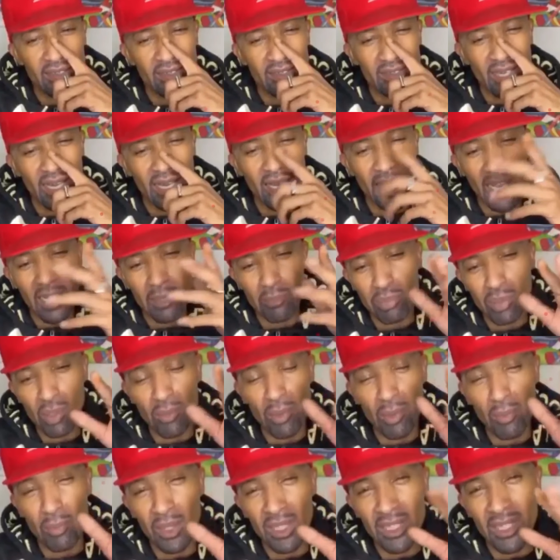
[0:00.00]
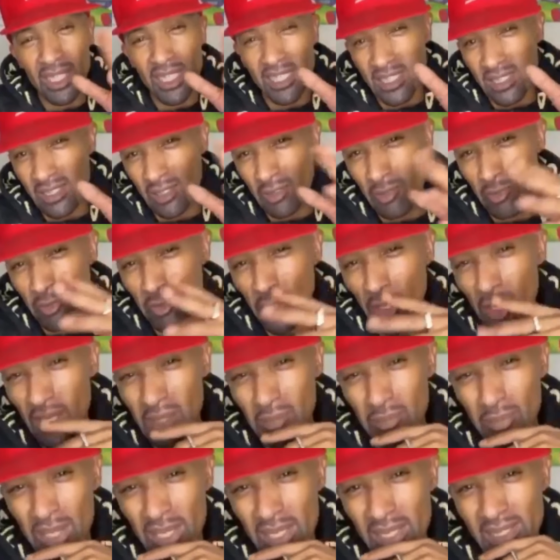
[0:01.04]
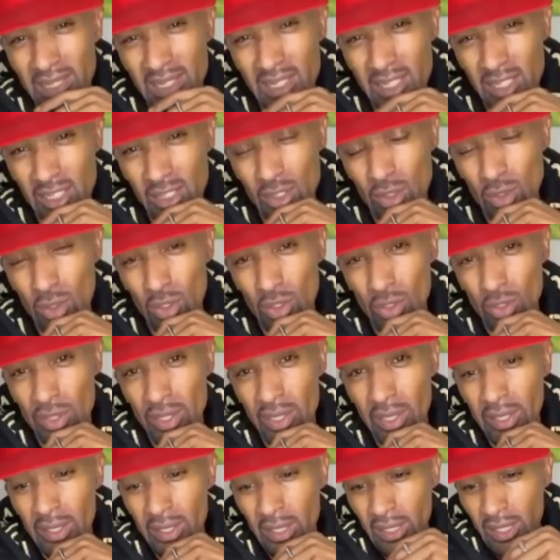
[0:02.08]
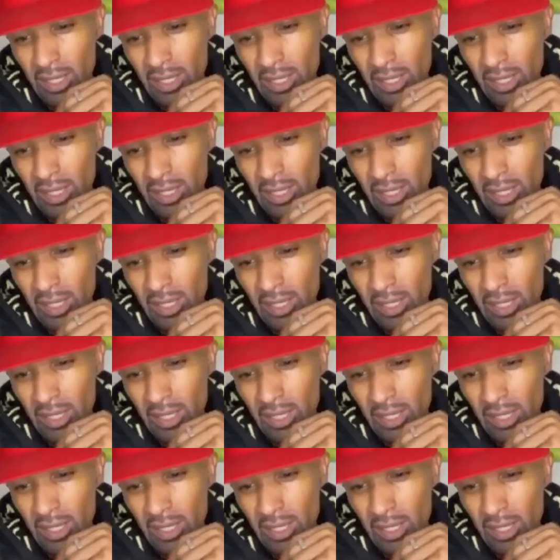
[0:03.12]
they had probably less than 30 pairs in store, innit?